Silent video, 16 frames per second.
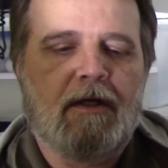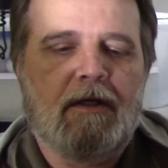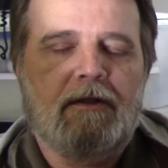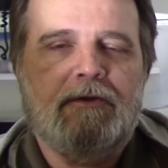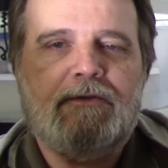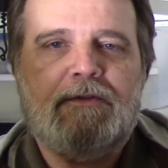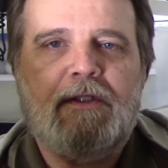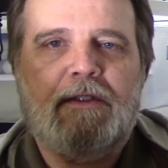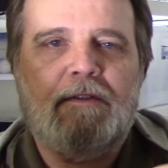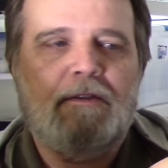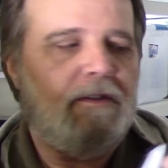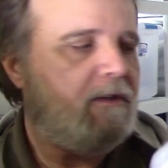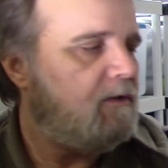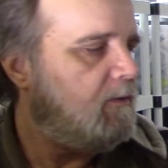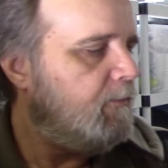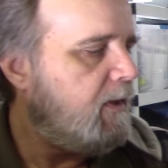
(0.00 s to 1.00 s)
Let's take a
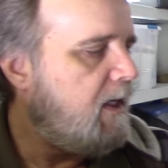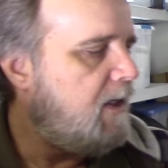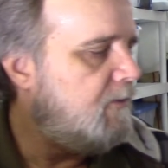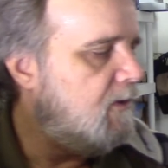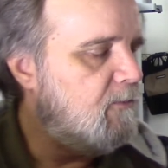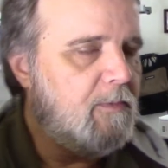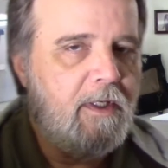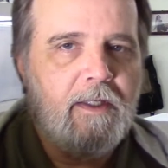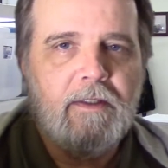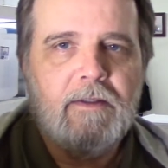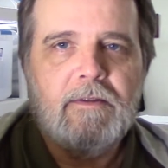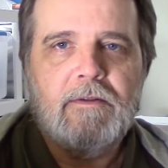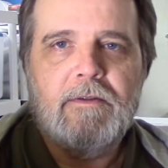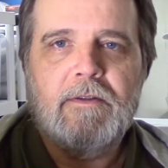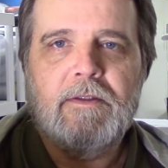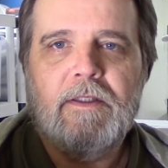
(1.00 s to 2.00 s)
look at the battery bay.
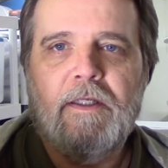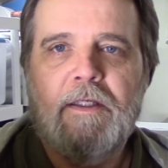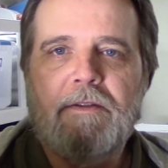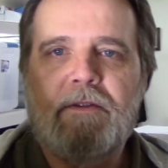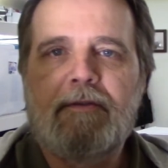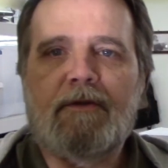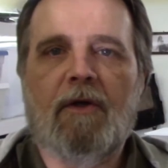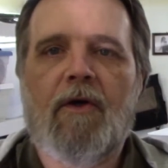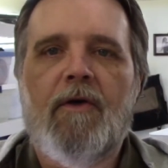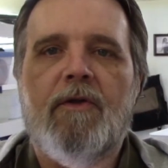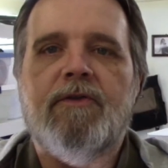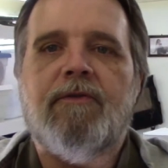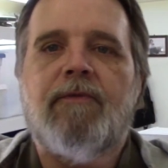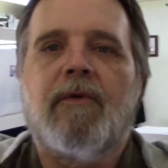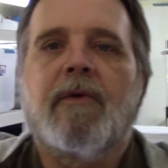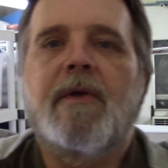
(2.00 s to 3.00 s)
Again, this calls
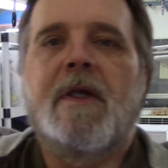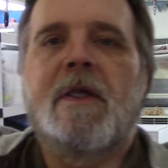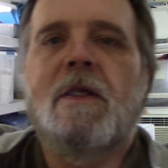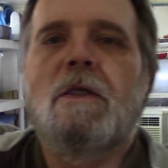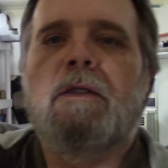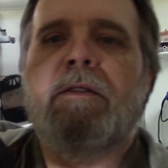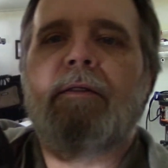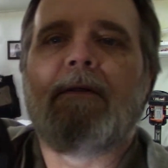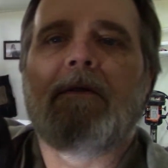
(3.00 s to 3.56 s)
for a